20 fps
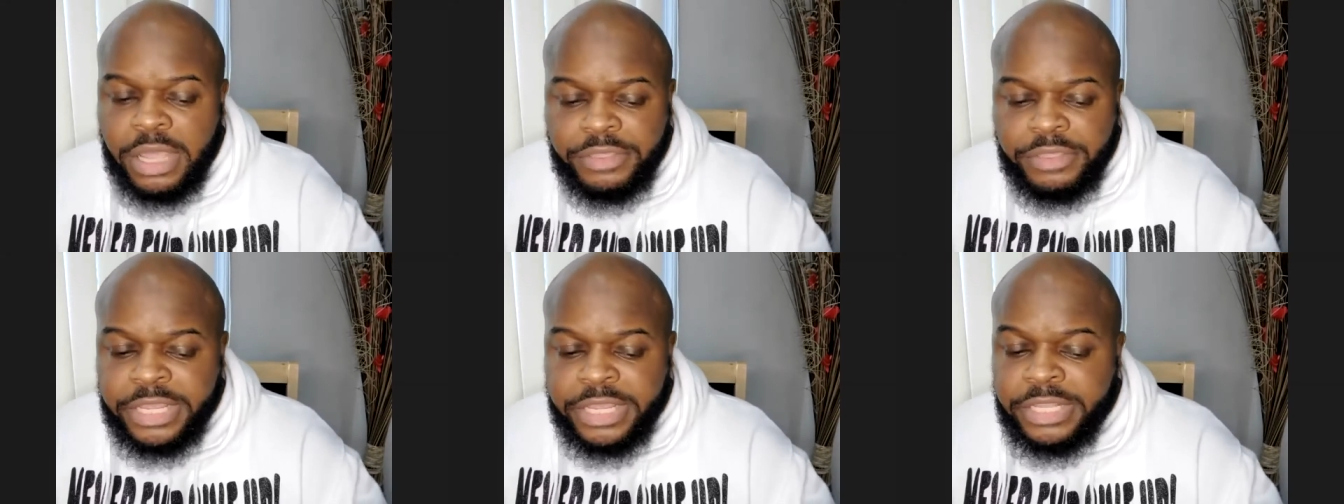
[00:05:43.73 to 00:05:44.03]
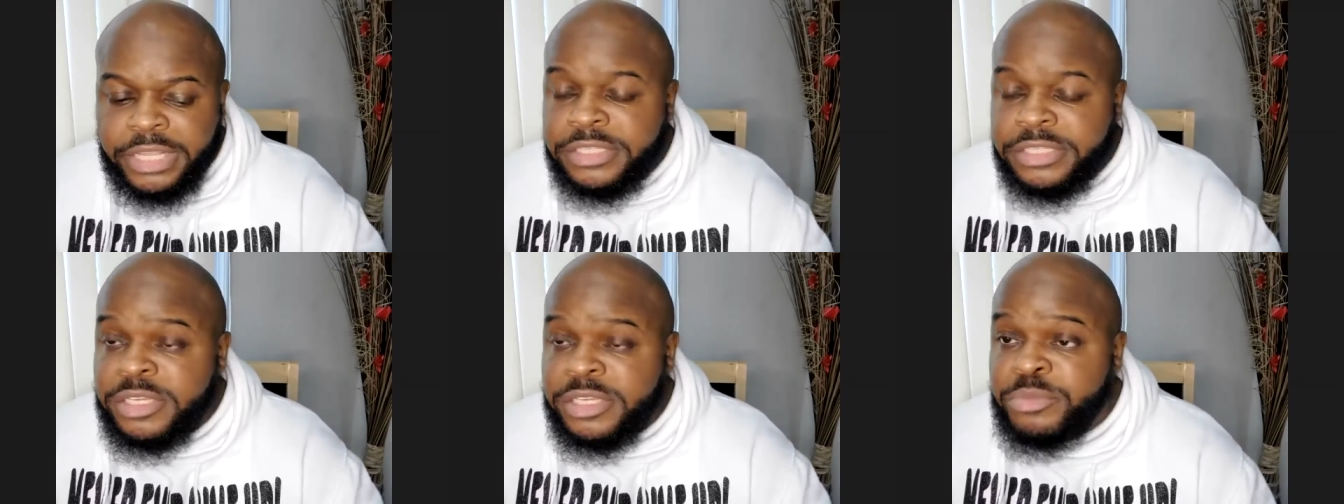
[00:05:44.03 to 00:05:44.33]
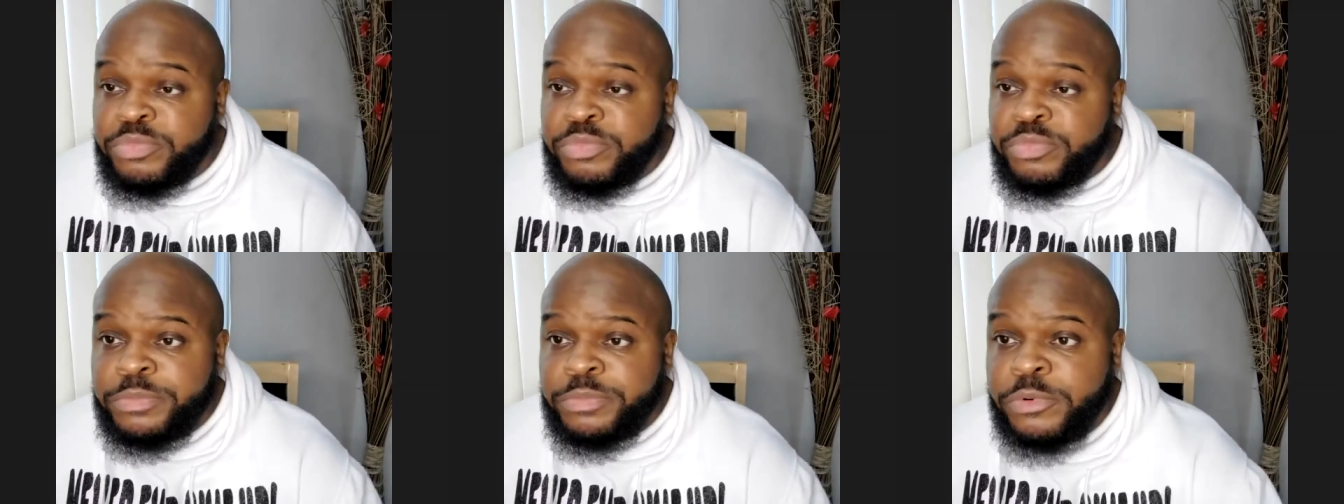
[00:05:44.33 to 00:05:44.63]
other
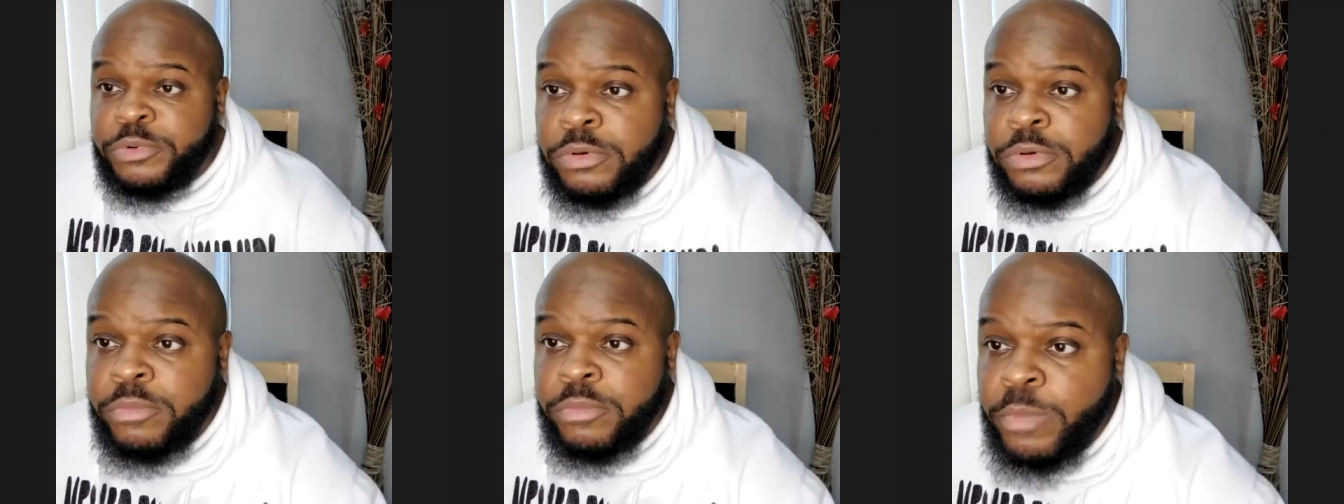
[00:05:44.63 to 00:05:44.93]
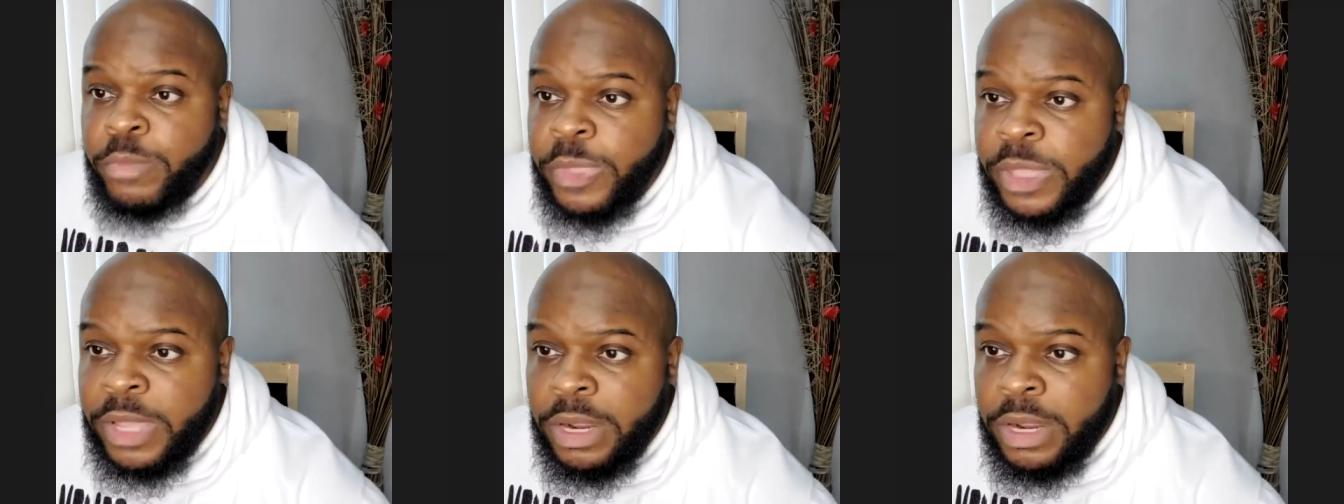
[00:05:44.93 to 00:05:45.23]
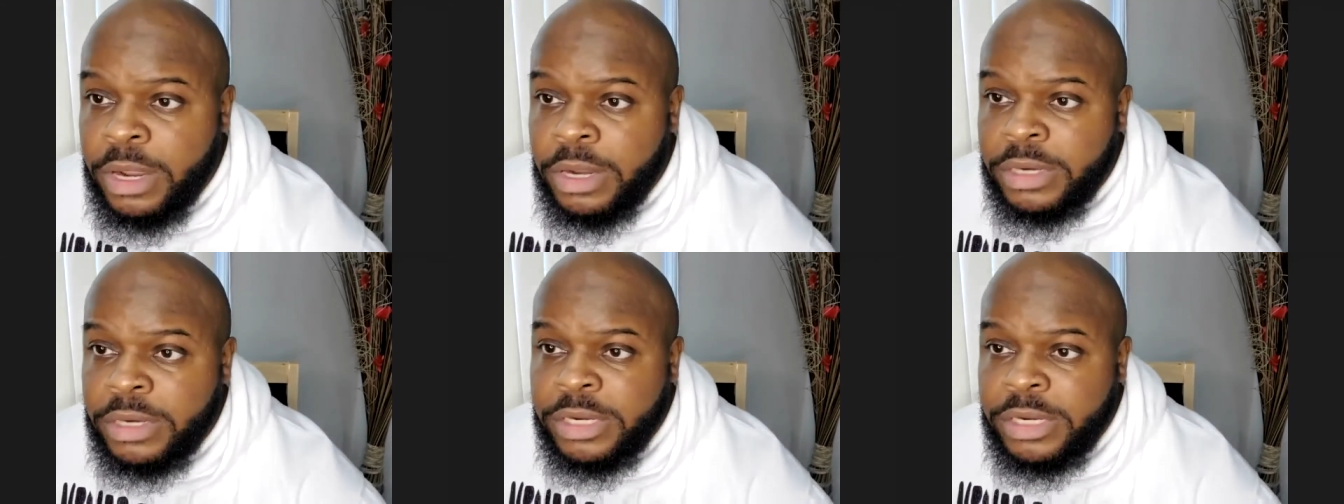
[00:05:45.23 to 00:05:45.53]
innocent people
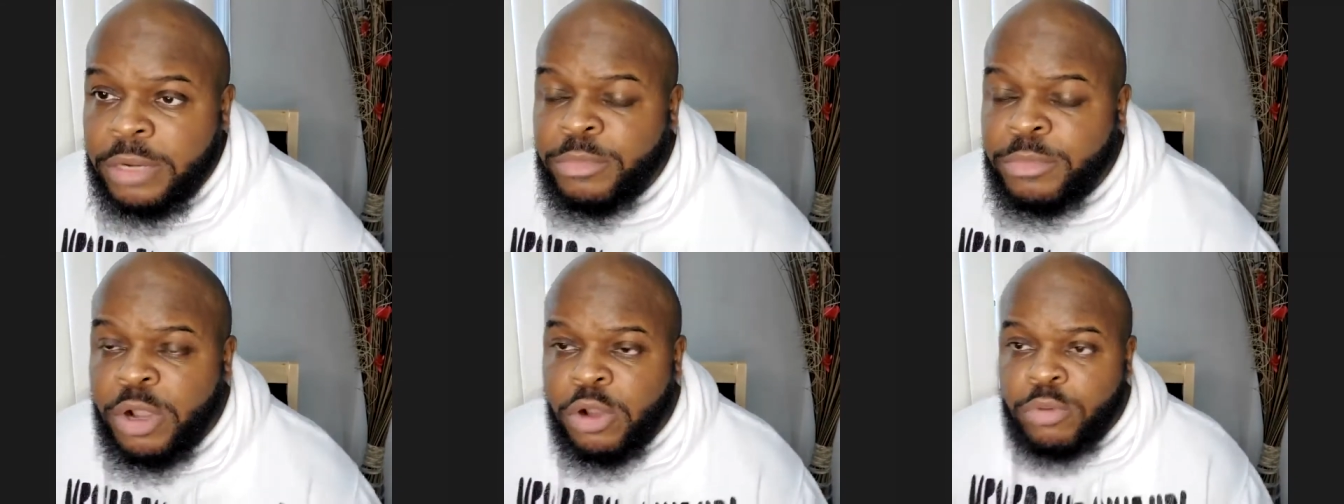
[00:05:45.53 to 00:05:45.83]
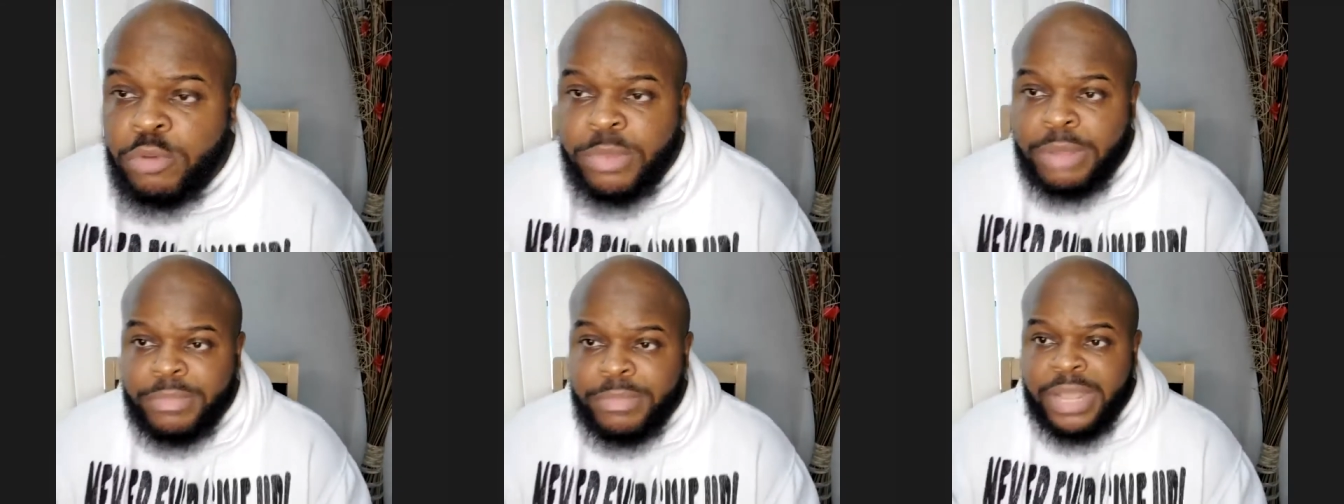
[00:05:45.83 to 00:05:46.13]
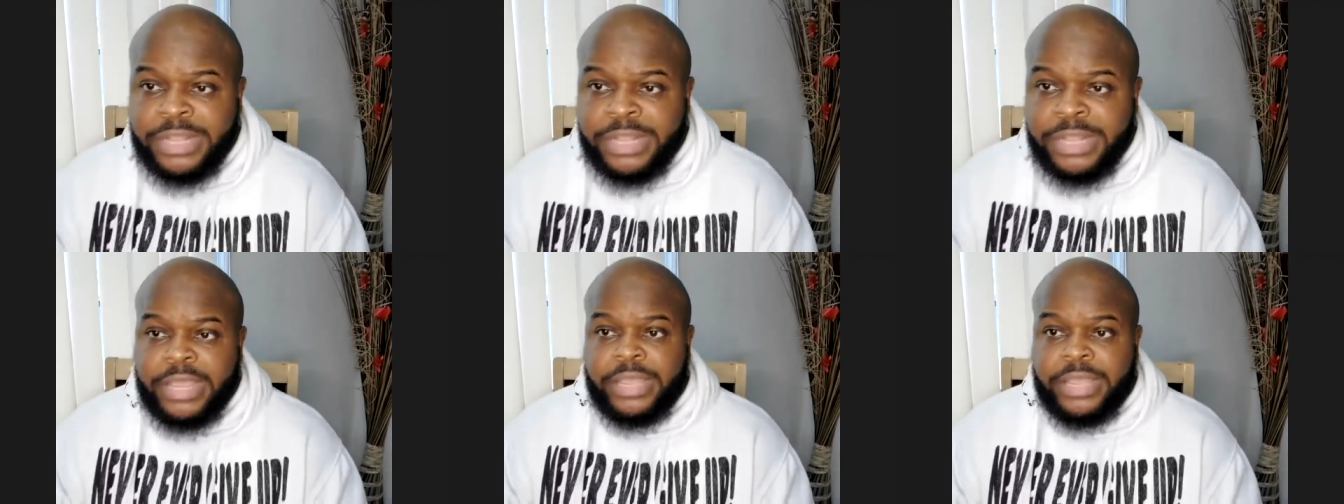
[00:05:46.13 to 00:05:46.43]
uh, come home. I
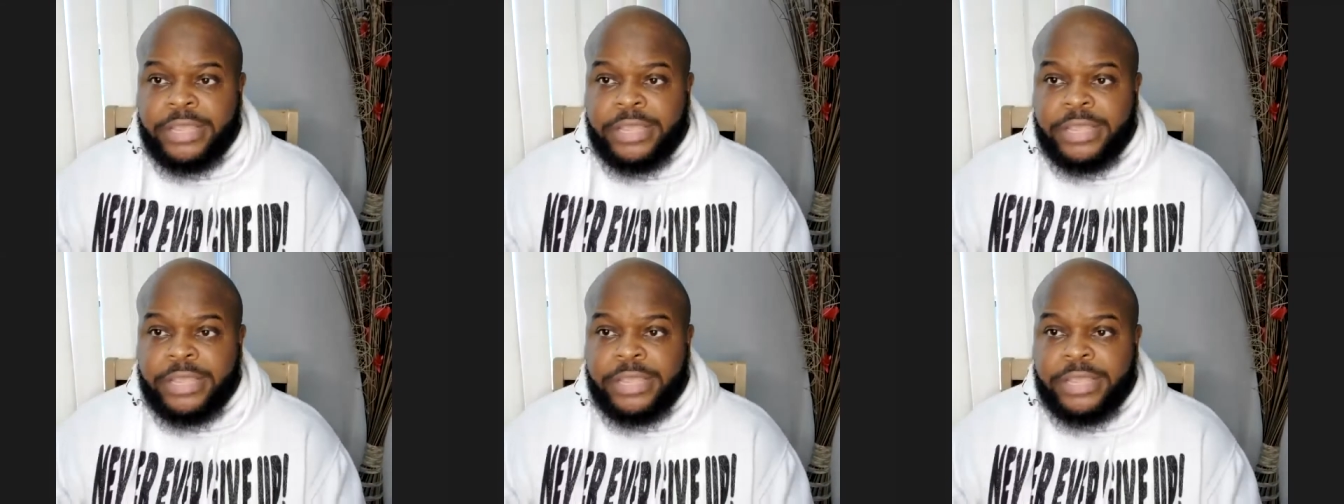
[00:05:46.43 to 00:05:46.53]
might add.